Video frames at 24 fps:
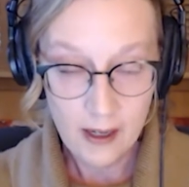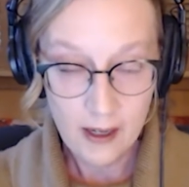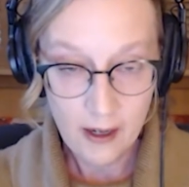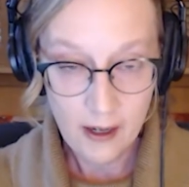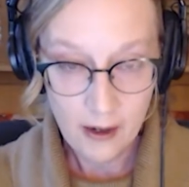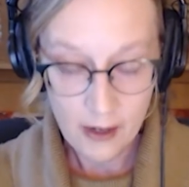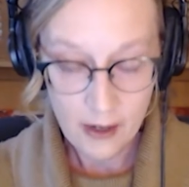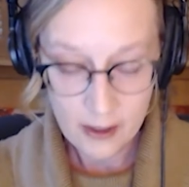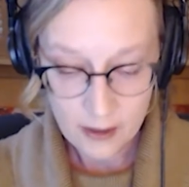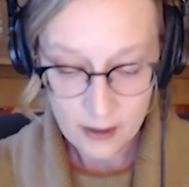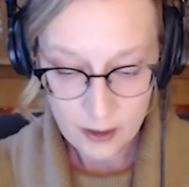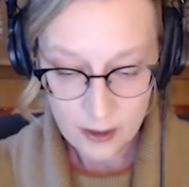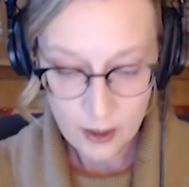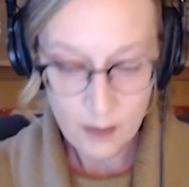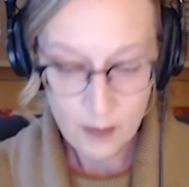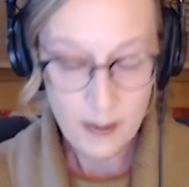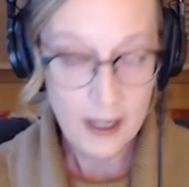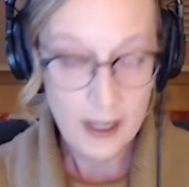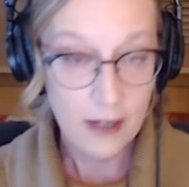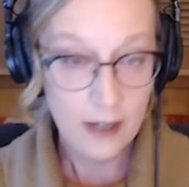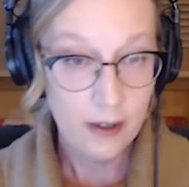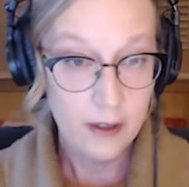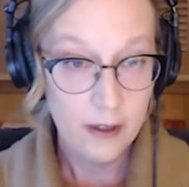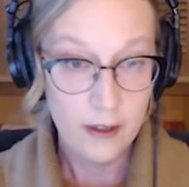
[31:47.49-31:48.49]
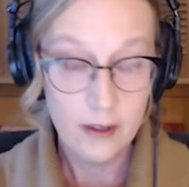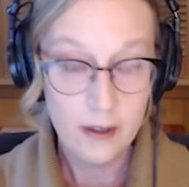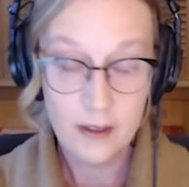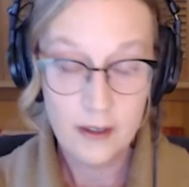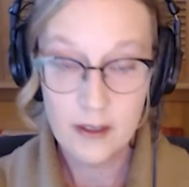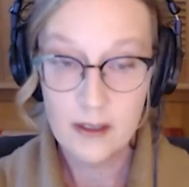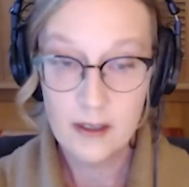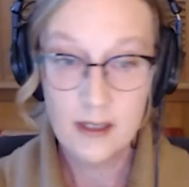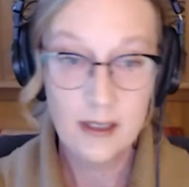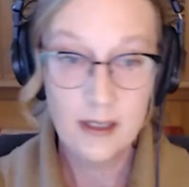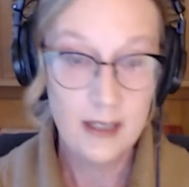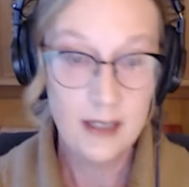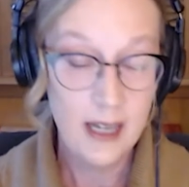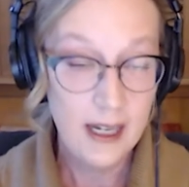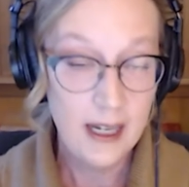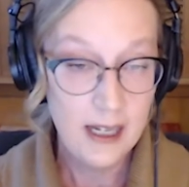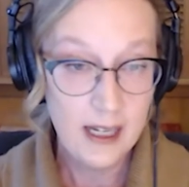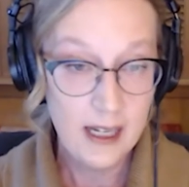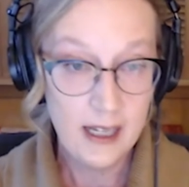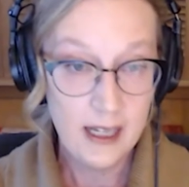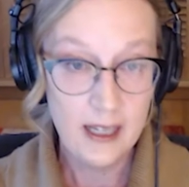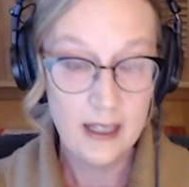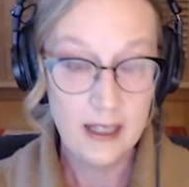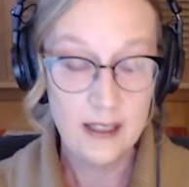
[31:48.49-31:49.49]
are assuming or
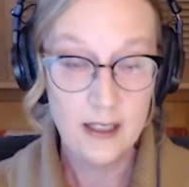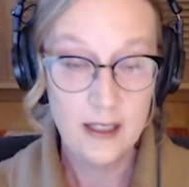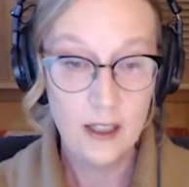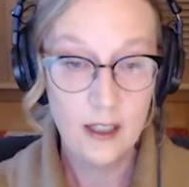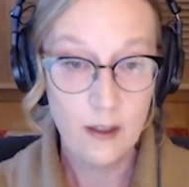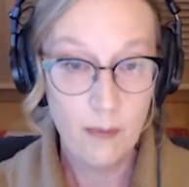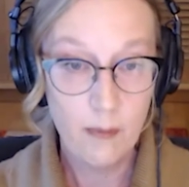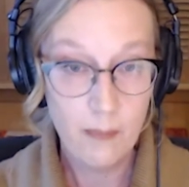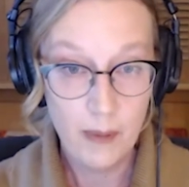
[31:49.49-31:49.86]
stating is,